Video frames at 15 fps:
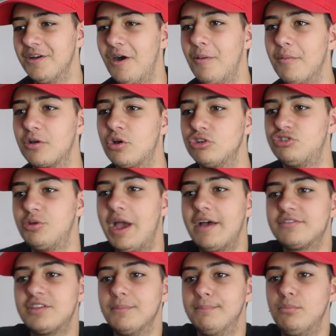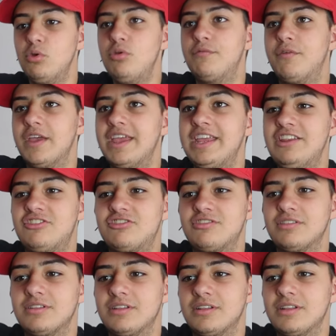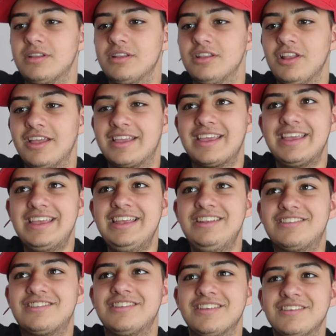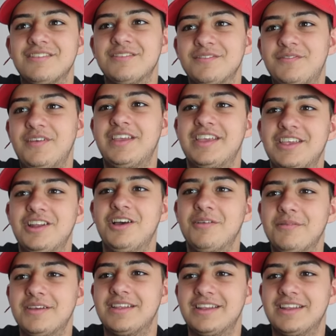oh my god, you have to move it each thingy, you know what I